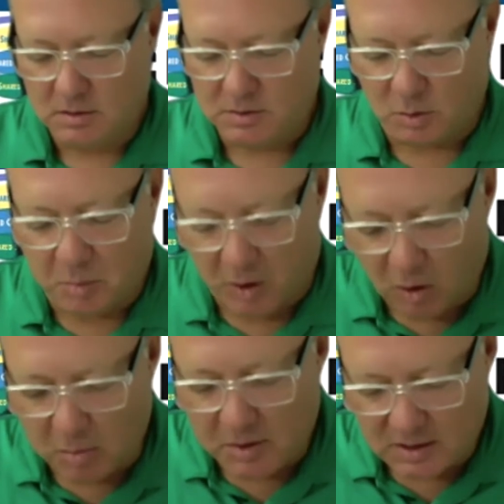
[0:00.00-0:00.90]

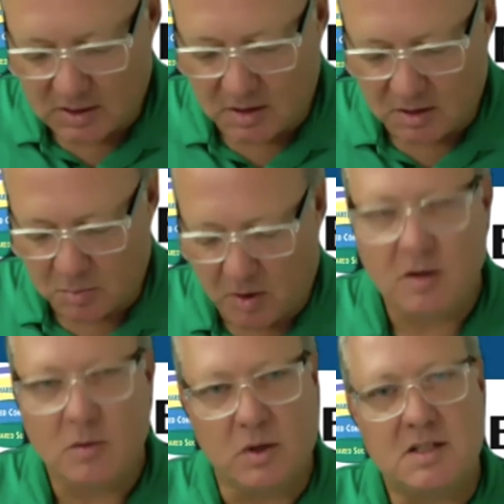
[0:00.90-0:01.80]
Bulb is another
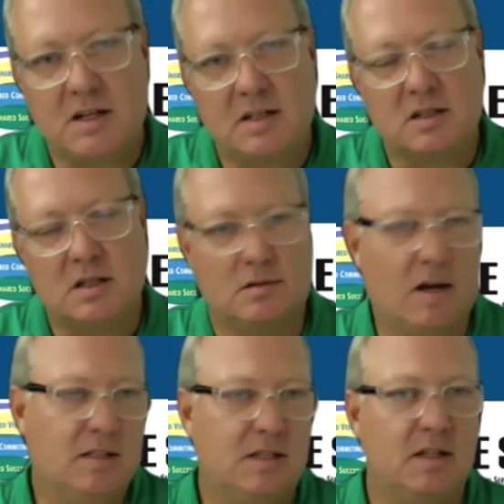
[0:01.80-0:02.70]
partner. I
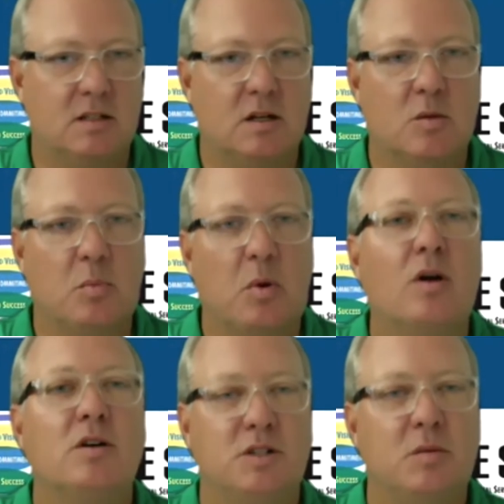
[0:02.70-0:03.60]
see it as another
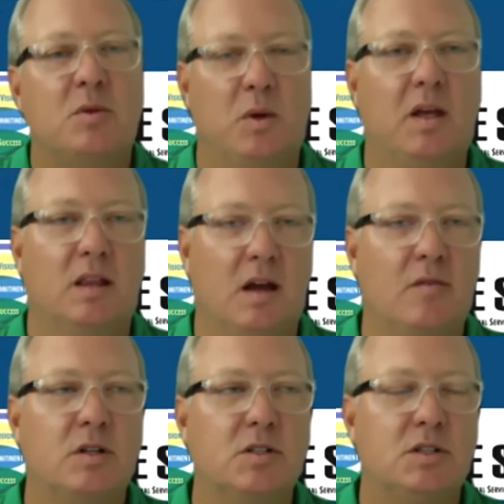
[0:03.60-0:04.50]
partnership that we can
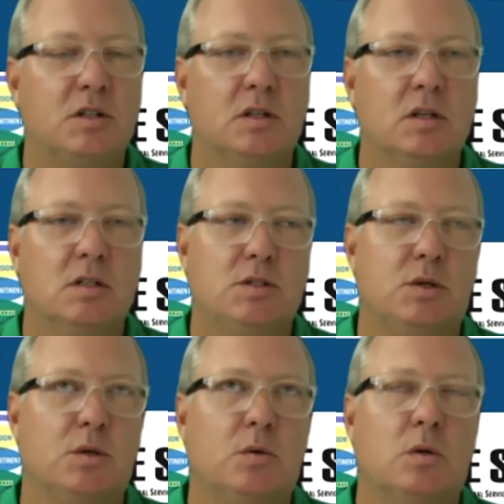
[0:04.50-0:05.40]
leverage
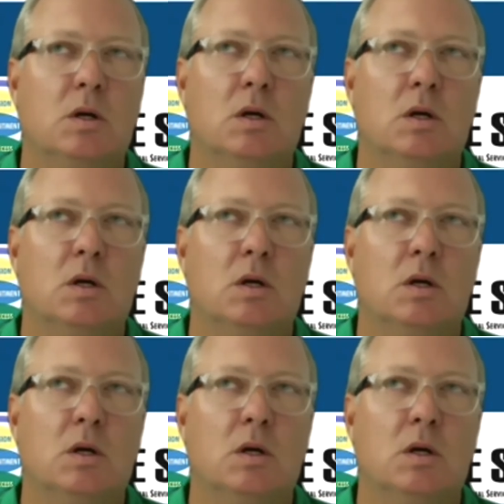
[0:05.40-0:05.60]
to